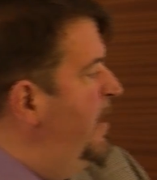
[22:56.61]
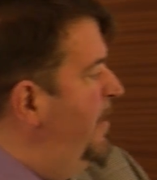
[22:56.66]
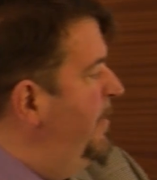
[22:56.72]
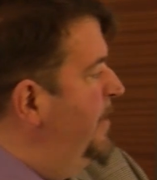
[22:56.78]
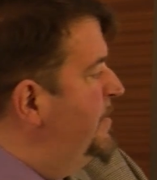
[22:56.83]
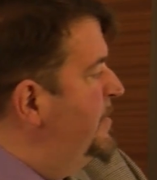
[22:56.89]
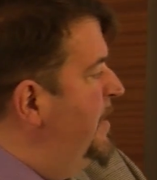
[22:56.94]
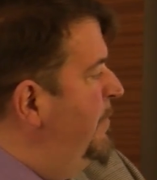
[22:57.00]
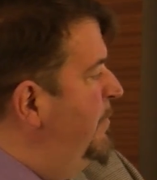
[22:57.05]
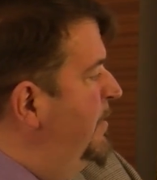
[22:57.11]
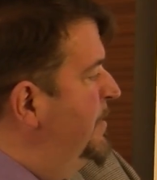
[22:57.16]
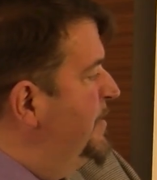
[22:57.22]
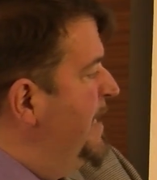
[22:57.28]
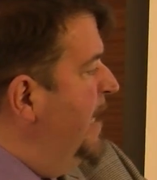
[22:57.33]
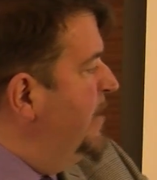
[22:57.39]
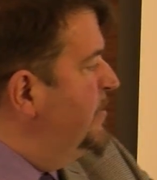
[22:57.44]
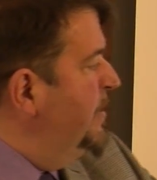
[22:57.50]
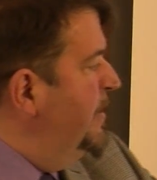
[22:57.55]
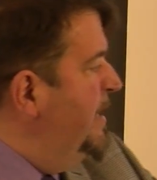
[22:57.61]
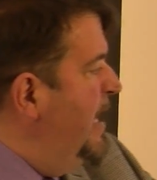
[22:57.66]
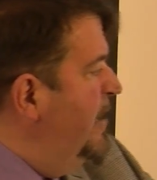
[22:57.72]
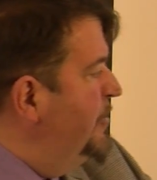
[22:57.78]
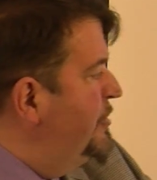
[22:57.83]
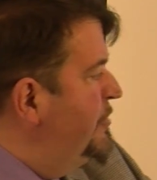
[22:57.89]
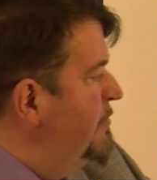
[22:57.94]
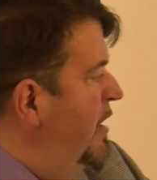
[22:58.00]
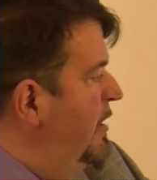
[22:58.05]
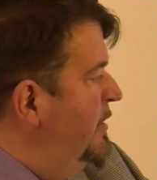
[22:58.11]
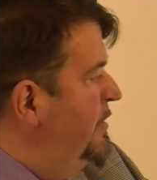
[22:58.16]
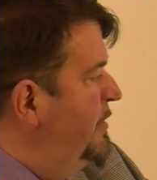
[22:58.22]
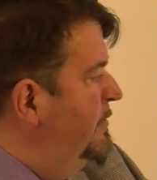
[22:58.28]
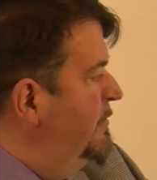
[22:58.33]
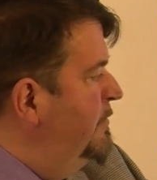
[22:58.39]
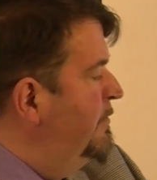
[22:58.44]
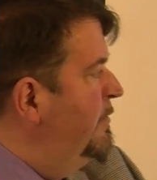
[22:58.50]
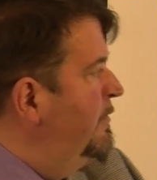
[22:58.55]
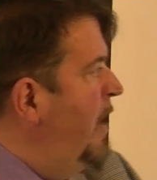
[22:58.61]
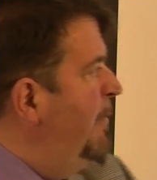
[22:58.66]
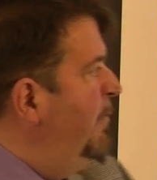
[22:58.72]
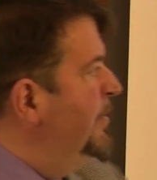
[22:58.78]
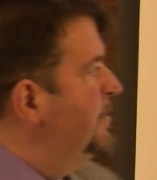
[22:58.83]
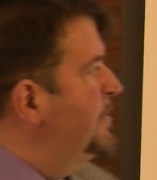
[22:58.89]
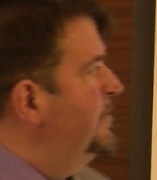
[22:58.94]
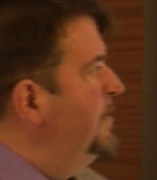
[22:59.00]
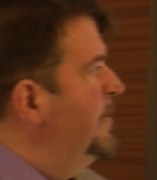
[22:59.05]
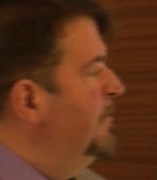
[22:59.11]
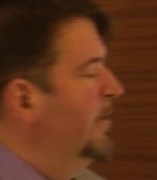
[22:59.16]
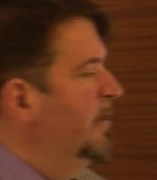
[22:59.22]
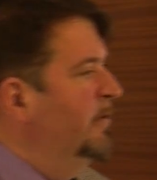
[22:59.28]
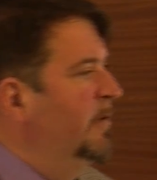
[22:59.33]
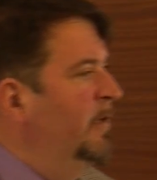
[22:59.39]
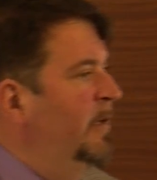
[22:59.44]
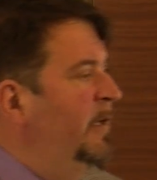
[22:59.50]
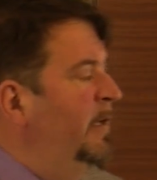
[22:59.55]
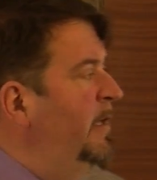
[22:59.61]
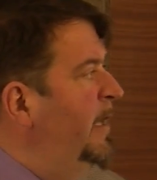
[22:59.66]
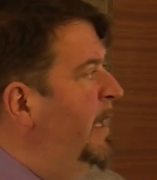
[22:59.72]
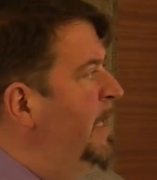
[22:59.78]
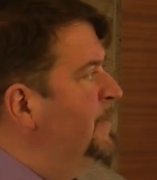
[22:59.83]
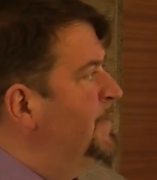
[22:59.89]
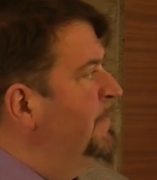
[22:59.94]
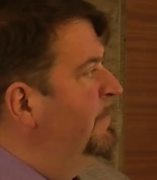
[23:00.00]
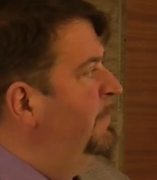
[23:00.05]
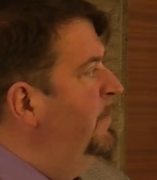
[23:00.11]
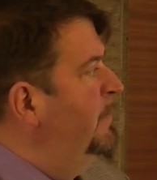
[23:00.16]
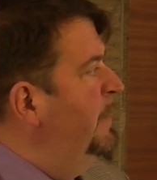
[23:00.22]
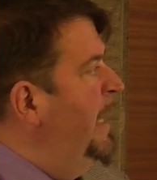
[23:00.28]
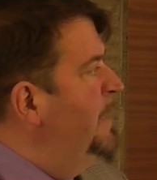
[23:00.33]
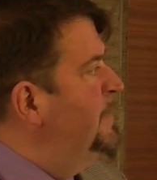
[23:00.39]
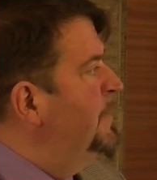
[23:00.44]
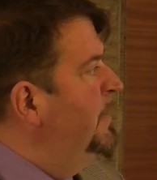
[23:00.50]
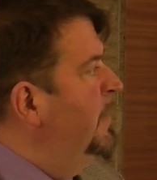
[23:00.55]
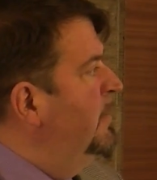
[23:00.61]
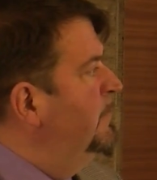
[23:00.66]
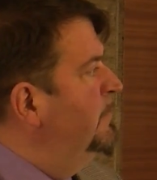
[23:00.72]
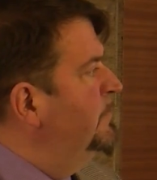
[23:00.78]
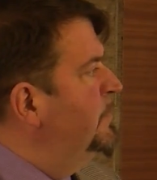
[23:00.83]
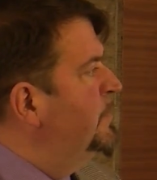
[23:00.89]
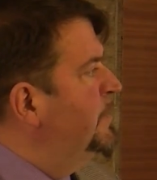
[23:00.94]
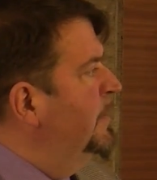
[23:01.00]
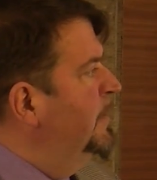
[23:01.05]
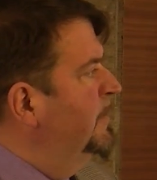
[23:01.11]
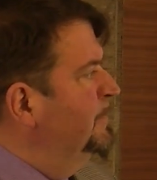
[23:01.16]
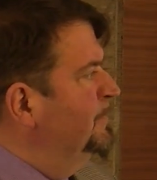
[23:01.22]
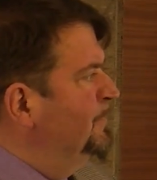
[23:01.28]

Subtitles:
this number is actually now shrunk to almost zero as of a few days ago. So